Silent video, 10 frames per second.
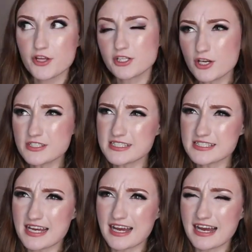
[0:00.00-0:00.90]
The
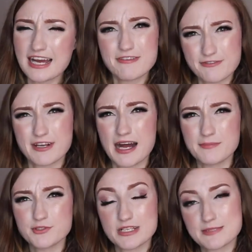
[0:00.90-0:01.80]
closest I've ever
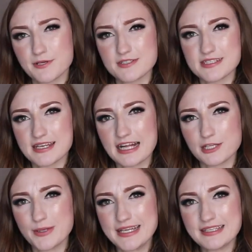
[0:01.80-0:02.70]
come to experiencing
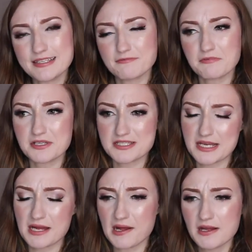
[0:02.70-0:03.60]
Halloween was